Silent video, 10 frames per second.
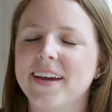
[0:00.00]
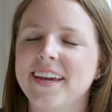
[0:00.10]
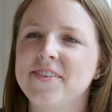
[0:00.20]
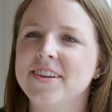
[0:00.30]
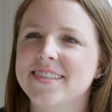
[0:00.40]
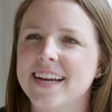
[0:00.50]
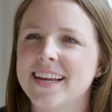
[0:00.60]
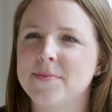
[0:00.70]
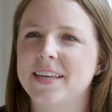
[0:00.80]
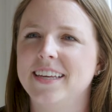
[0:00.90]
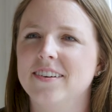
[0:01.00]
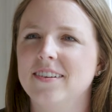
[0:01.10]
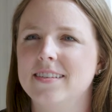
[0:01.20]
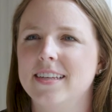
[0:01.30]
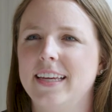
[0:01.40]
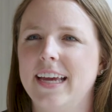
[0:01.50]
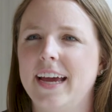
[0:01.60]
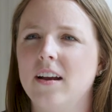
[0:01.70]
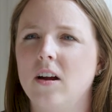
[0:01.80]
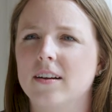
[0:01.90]
way we use Dynamic Yield to
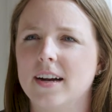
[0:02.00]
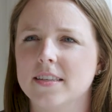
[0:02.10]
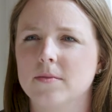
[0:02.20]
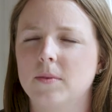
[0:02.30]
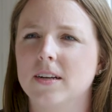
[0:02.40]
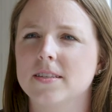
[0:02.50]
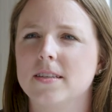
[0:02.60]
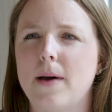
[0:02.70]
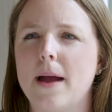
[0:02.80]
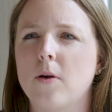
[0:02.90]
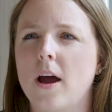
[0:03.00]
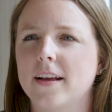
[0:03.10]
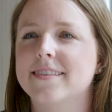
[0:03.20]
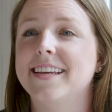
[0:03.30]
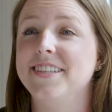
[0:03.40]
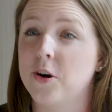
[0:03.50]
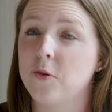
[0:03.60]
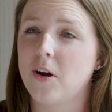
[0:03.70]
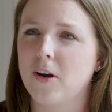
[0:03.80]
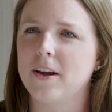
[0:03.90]
get our customers to buy products they
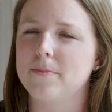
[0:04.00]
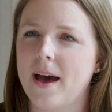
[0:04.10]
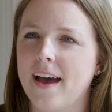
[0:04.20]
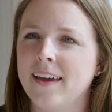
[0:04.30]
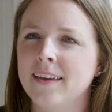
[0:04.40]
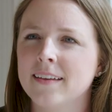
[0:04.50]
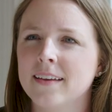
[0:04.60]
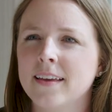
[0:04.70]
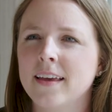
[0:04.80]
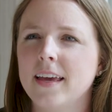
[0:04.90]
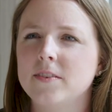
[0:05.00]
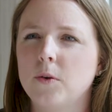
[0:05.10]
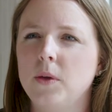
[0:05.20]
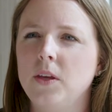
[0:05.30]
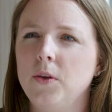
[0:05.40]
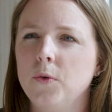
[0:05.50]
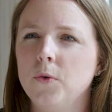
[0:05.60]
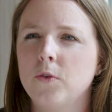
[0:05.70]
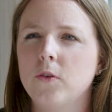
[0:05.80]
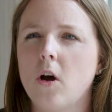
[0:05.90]
don't already buy is that we
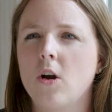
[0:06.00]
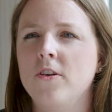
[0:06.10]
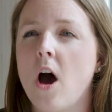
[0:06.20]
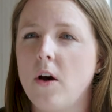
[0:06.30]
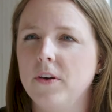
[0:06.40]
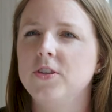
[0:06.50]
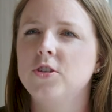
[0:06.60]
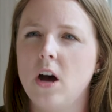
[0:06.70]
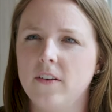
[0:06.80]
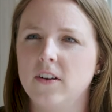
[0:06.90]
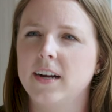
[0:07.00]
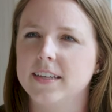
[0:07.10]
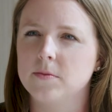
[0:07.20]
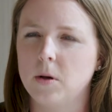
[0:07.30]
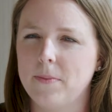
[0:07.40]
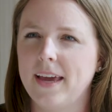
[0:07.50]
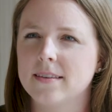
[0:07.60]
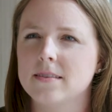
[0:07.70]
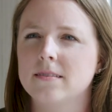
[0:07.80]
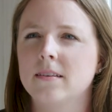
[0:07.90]
use our knowledge of our customer
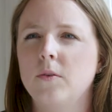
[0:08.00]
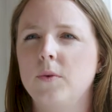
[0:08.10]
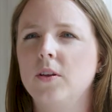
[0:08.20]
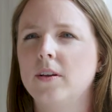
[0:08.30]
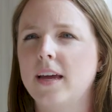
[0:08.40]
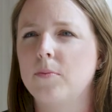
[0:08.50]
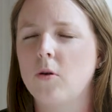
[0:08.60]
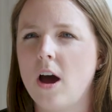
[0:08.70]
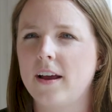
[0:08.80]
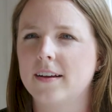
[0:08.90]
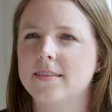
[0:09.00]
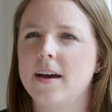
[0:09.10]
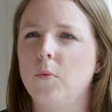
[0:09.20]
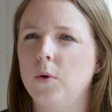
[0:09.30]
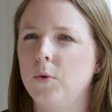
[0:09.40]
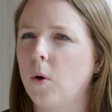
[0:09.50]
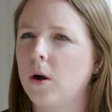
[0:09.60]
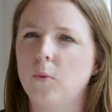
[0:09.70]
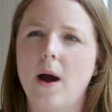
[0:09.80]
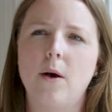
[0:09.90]
base. We look at a product that would
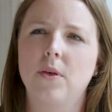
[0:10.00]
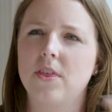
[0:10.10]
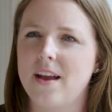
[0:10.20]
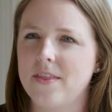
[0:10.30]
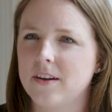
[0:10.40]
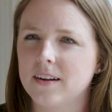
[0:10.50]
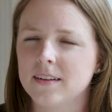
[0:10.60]
work well with another.